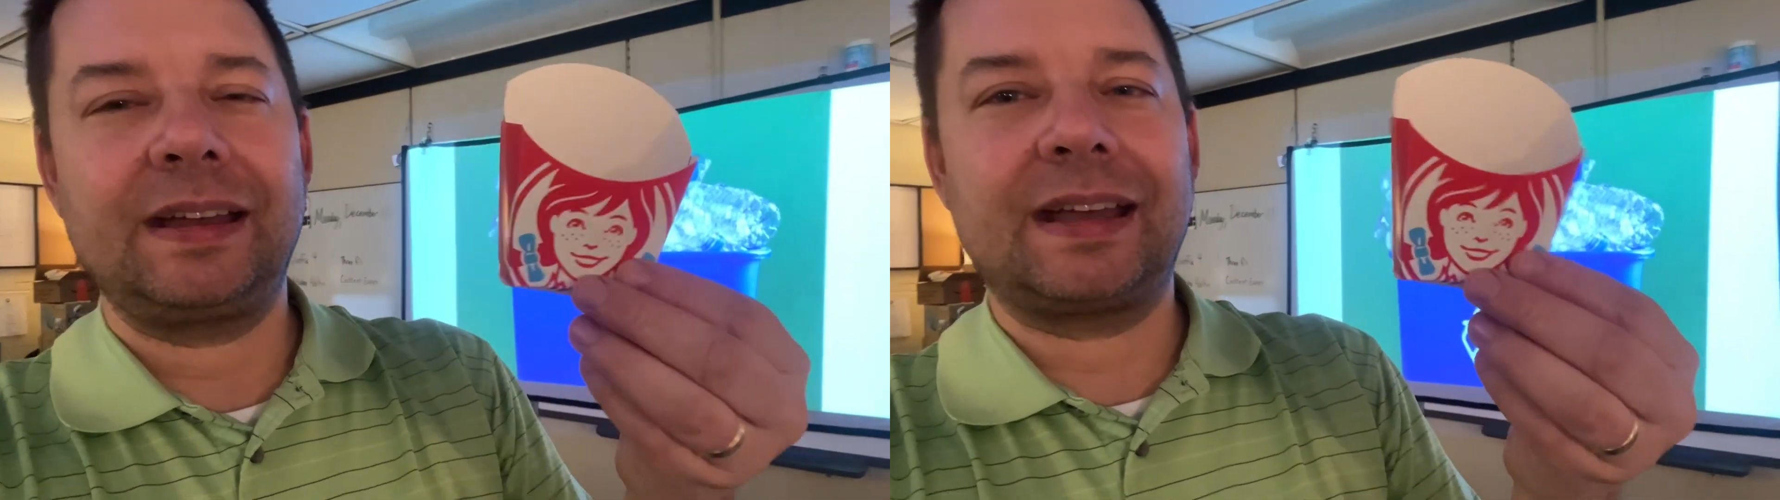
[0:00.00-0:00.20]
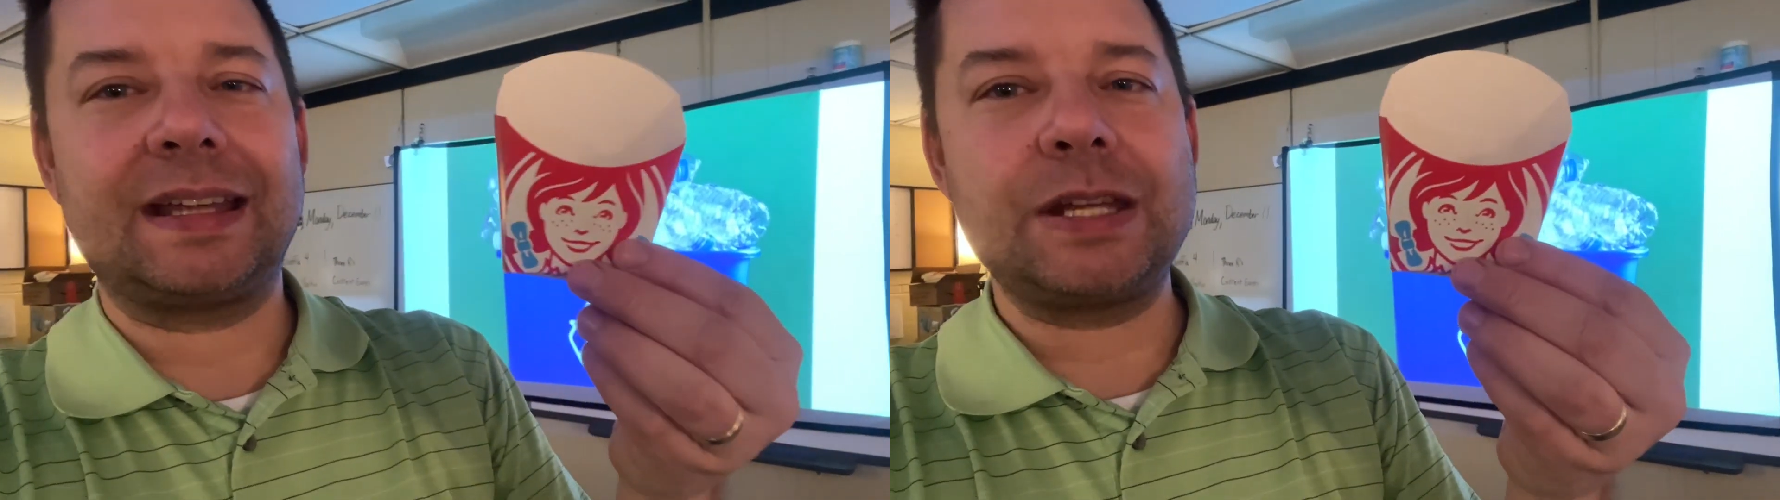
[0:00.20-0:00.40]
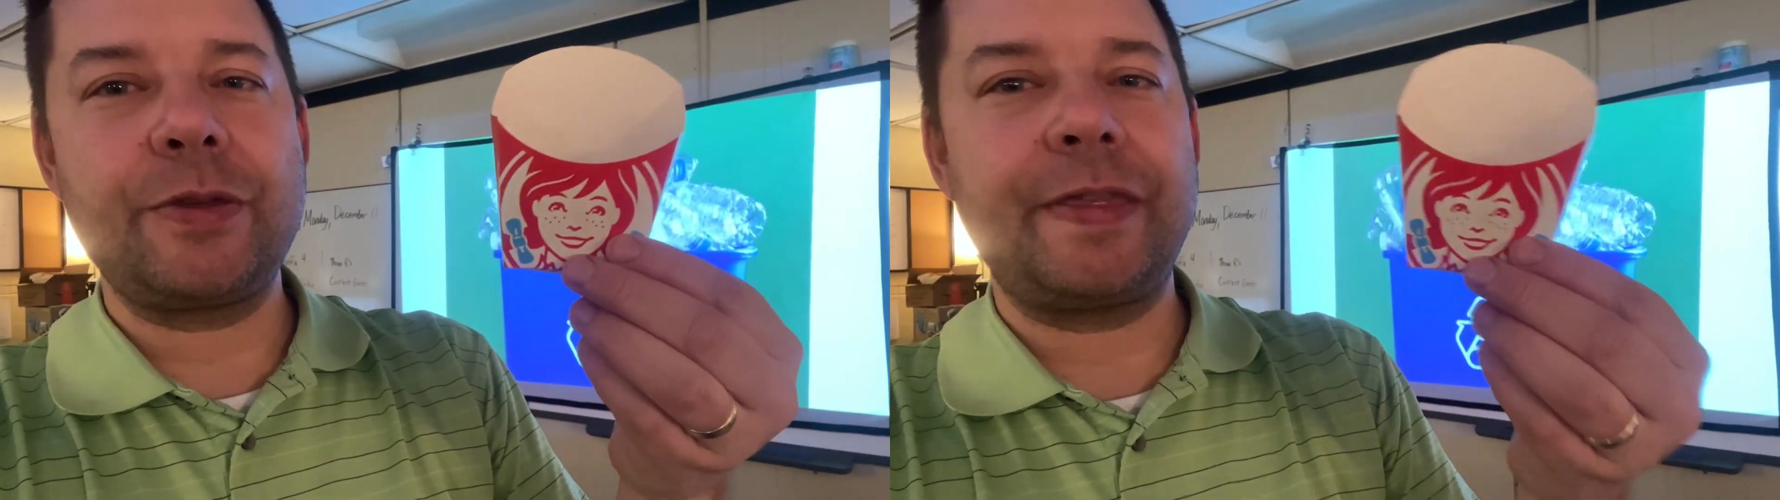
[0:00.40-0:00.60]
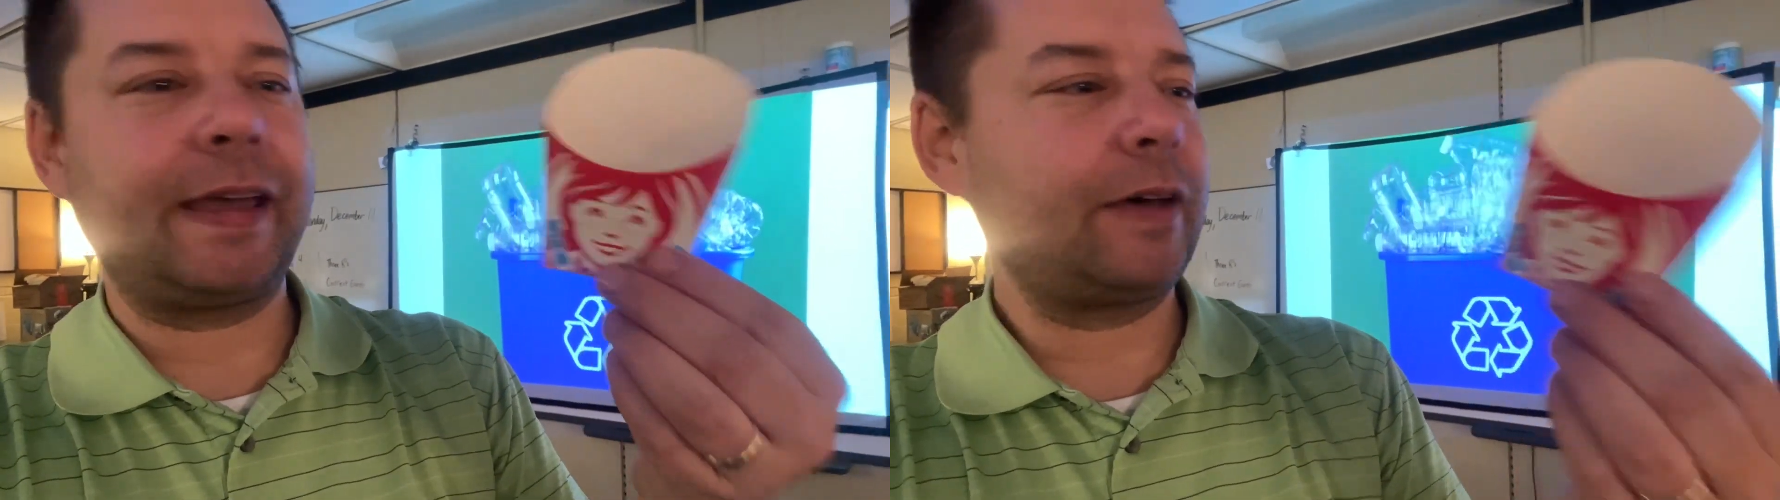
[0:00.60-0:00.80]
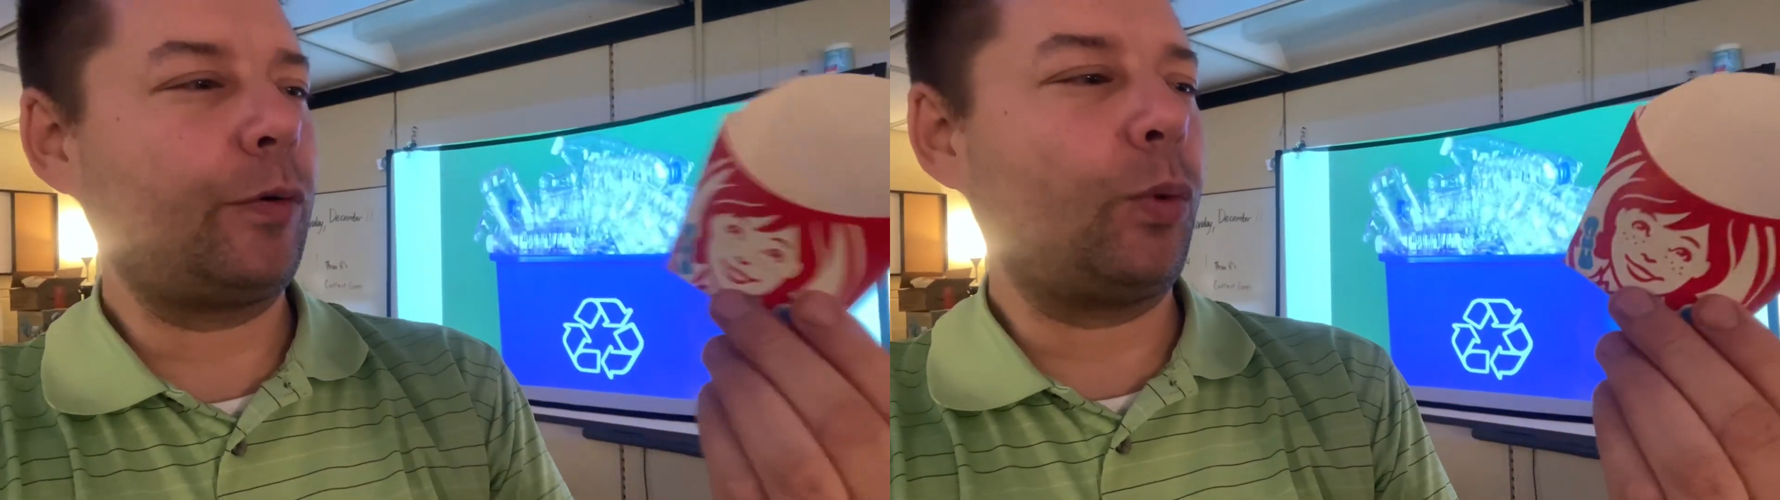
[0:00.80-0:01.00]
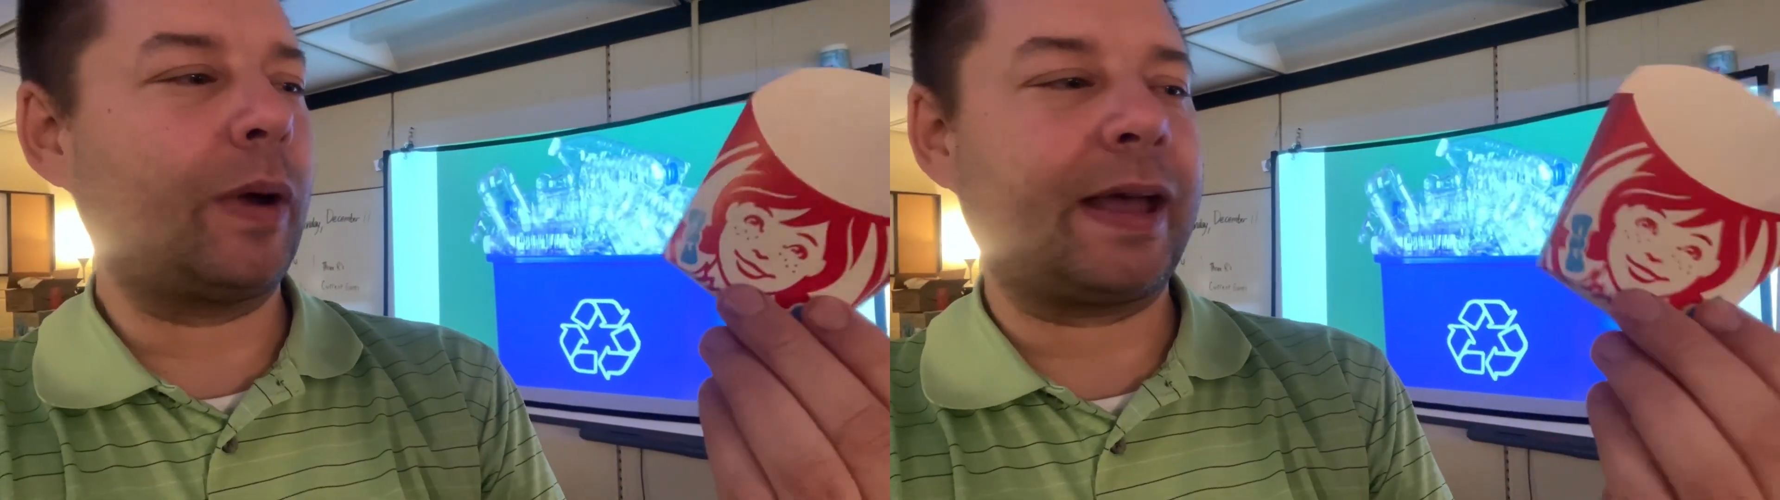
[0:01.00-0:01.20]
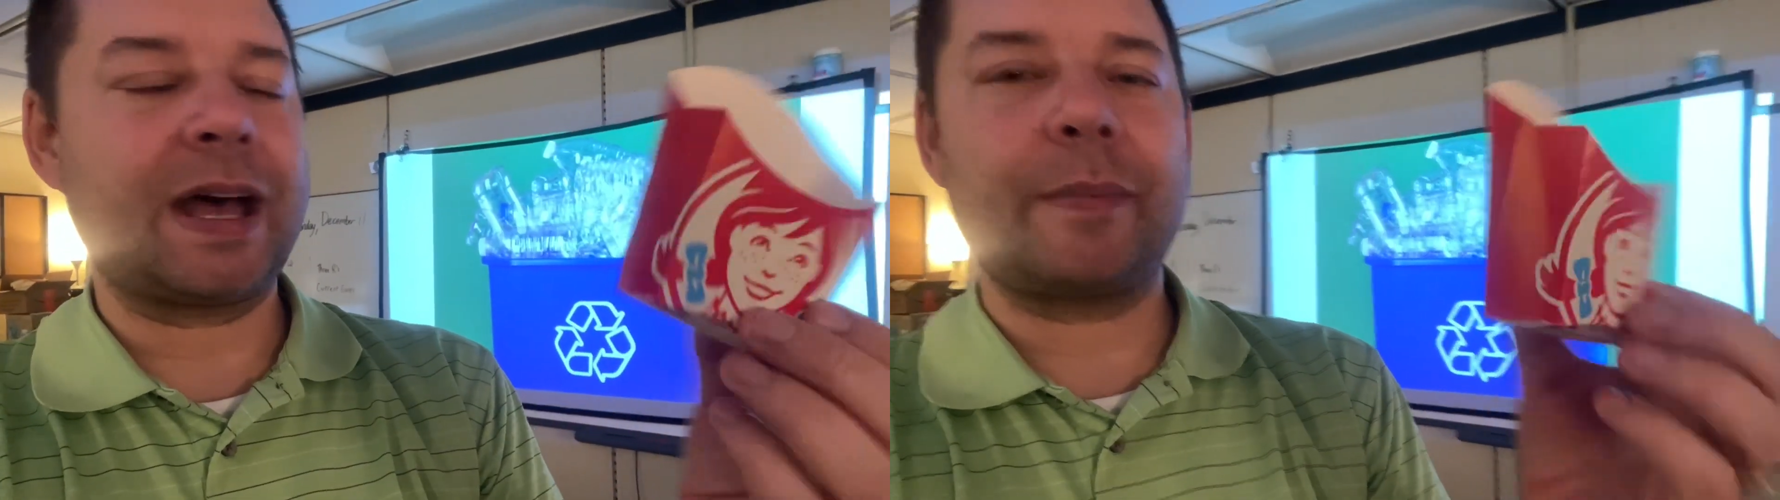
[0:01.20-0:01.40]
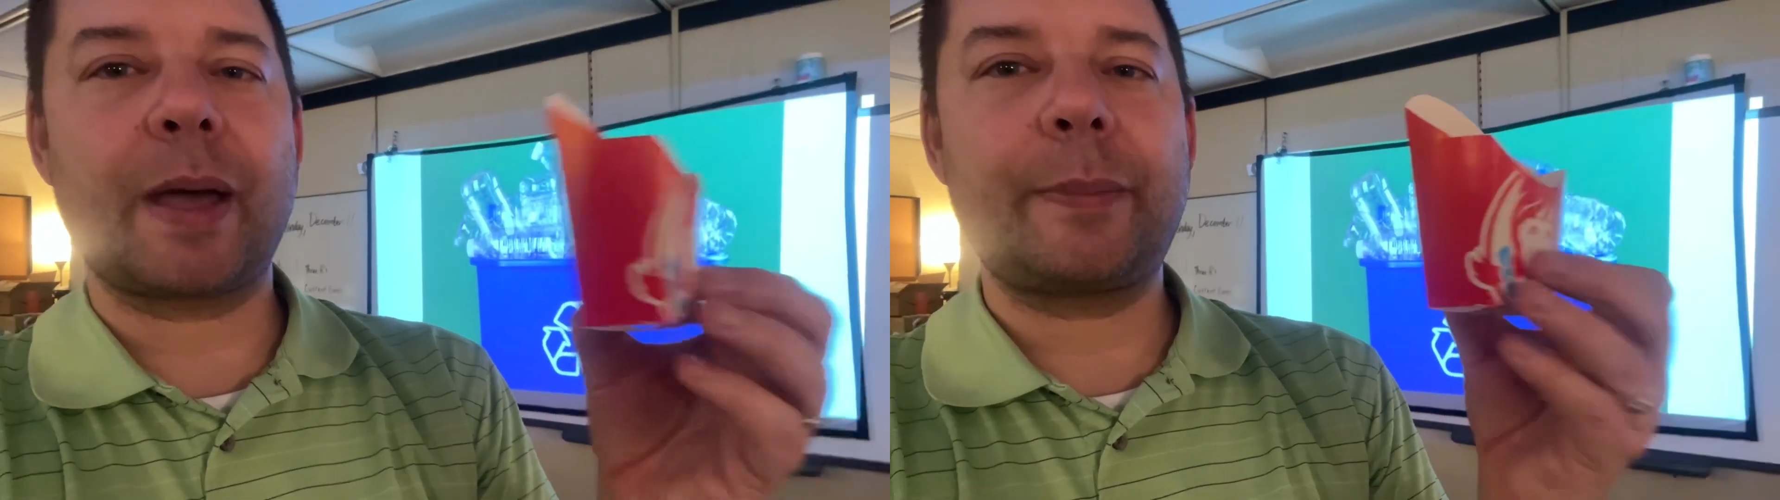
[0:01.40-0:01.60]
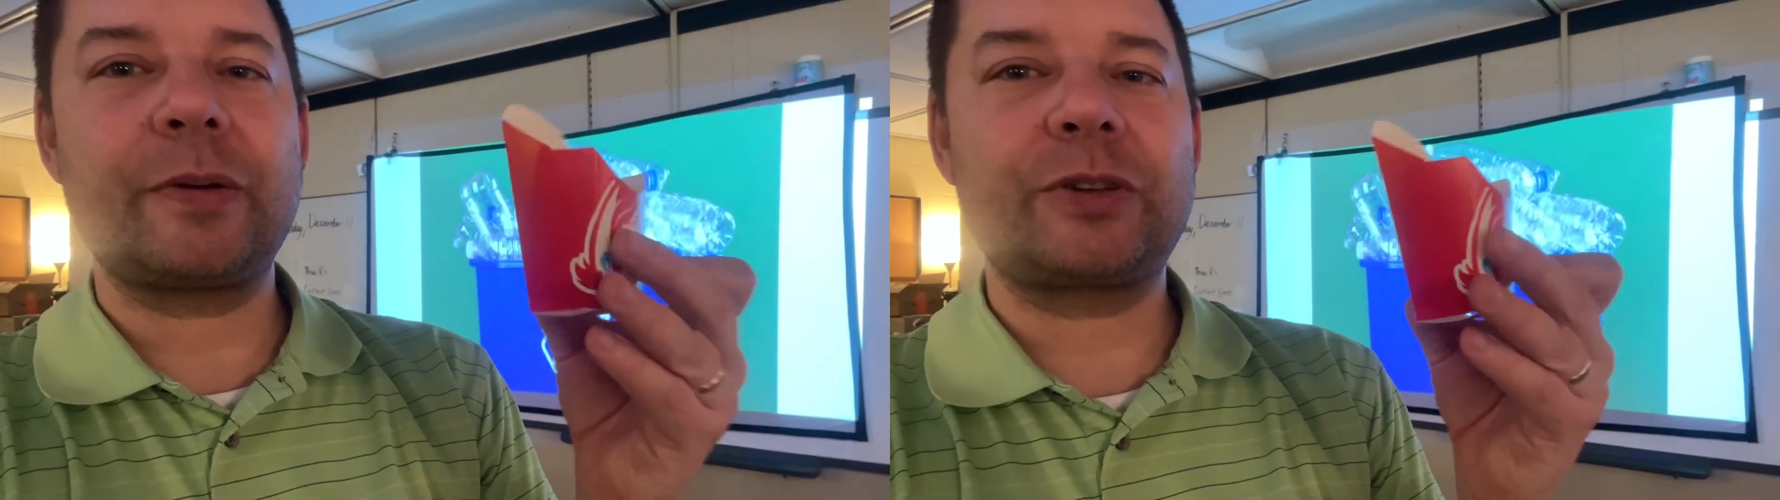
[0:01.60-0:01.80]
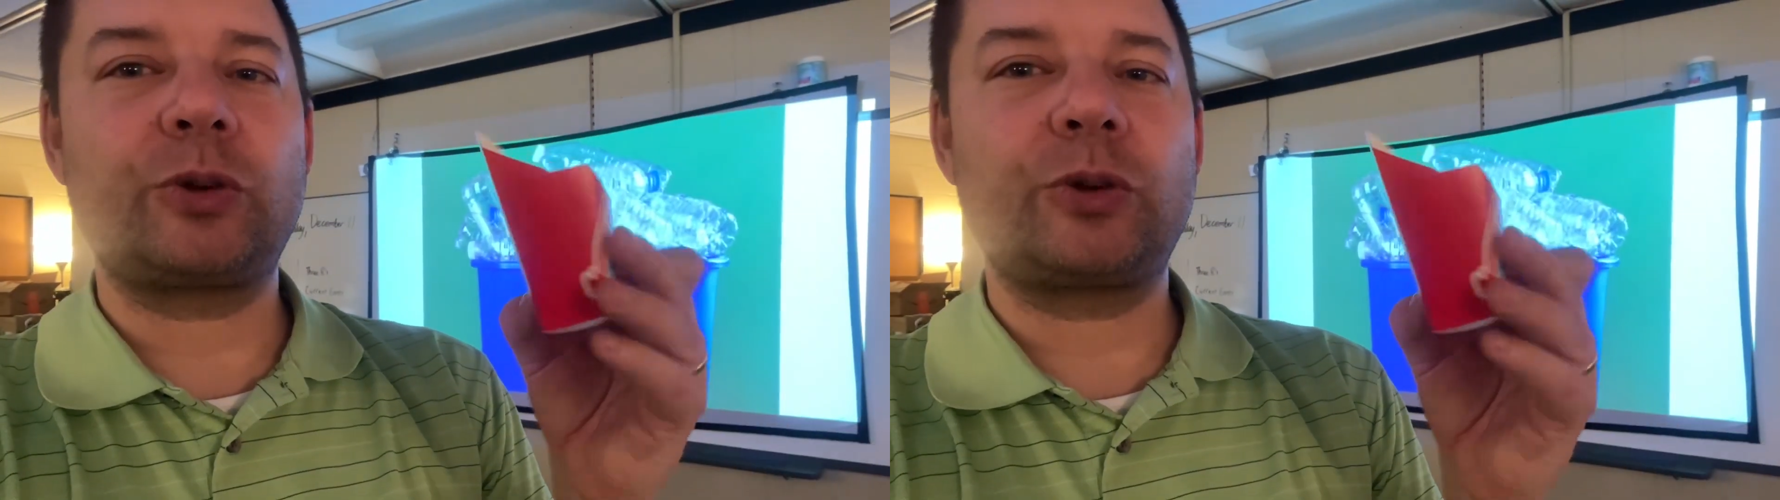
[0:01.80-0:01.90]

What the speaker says: Can you think of a way I might be able to